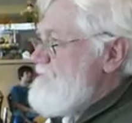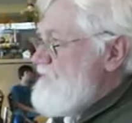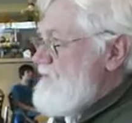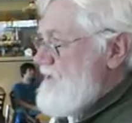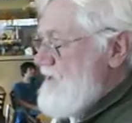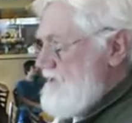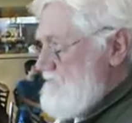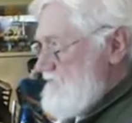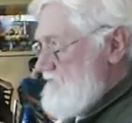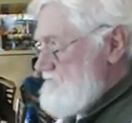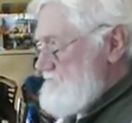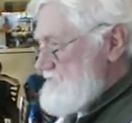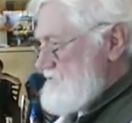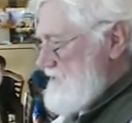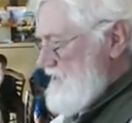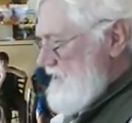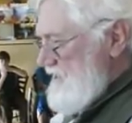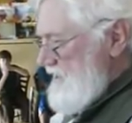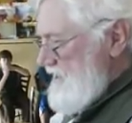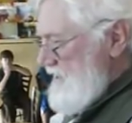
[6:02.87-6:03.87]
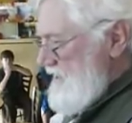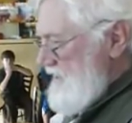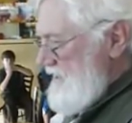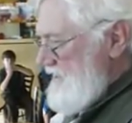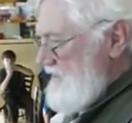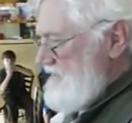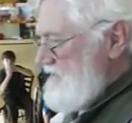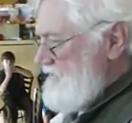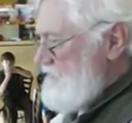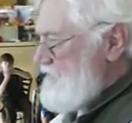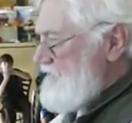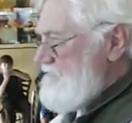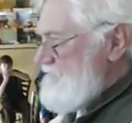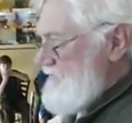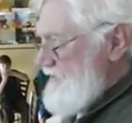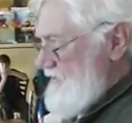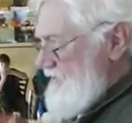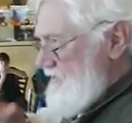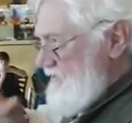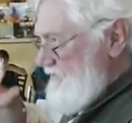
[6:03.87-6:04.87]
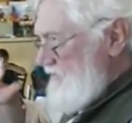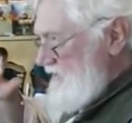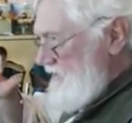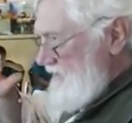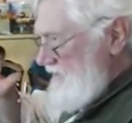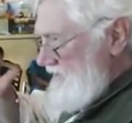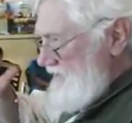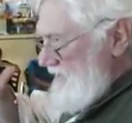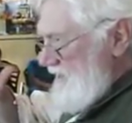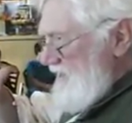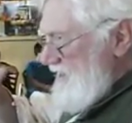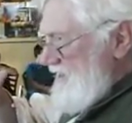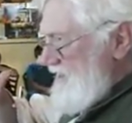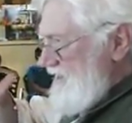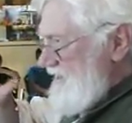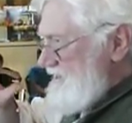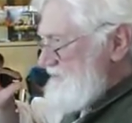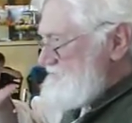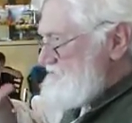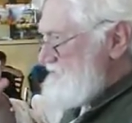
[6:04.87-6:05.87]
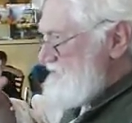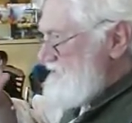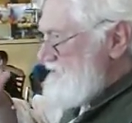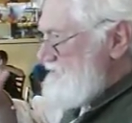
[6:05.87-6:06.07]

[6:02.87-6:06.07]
problems, and they were very hesitant